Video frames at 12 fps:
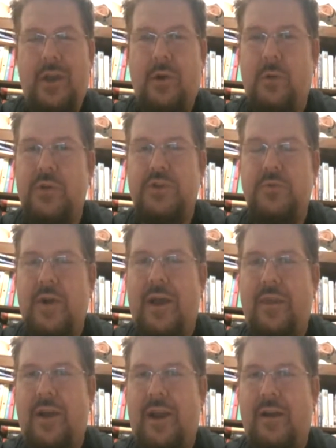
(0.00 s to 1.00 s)
Or would you
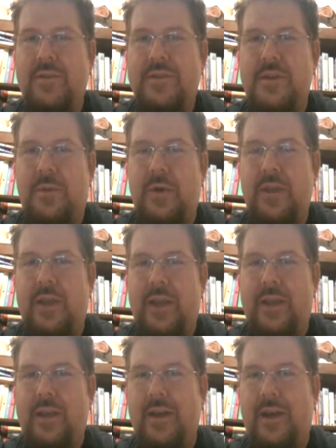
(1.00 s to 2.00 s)
rather have someone
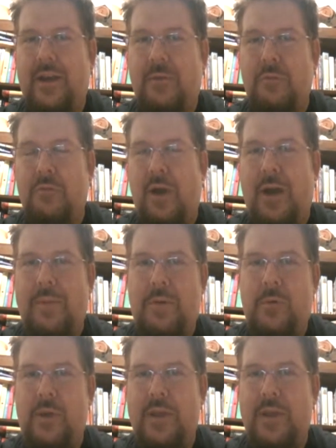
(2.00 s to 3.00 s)
like
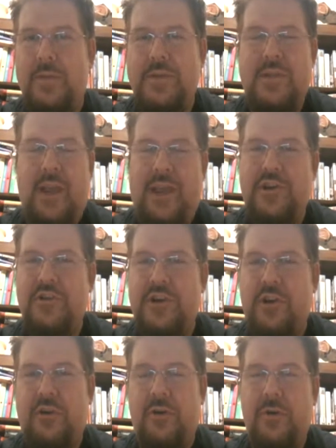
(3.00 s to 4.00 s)
Robin Williams and
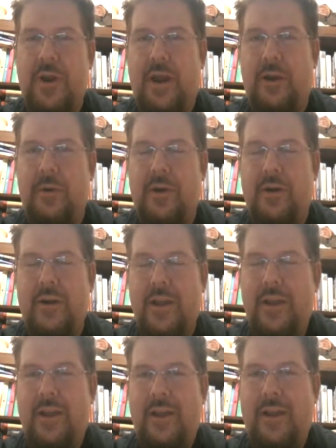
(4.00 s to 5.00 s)
Adrian Cronauer
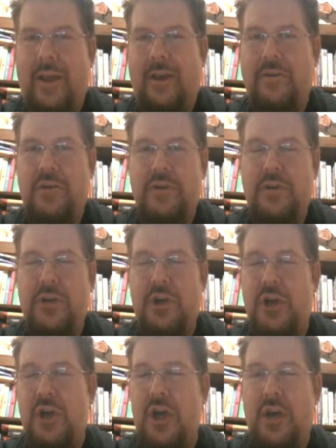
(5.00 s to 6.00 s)
out of
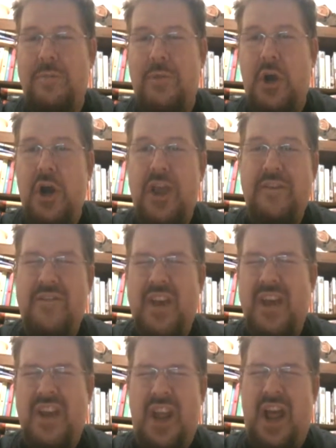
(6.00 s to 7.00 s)
Good Morning
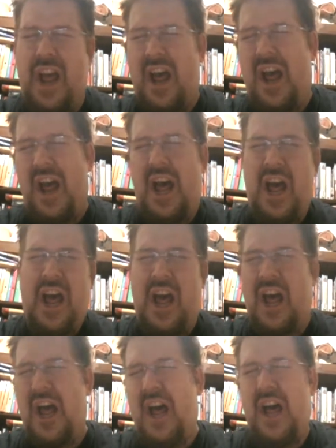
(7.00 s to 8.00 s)

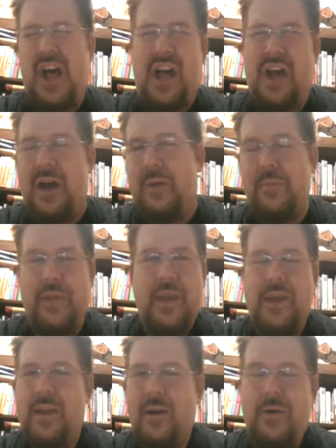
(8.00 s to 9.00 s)
Vietnam?
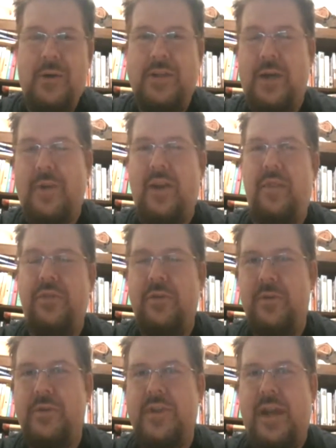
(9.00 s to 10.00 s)
Talk about
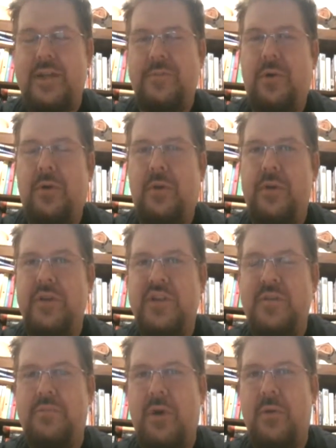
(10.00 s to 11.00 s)
enthusiasm. Holy
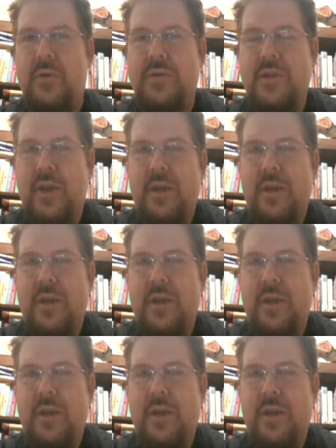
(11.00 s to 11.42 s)
smokes.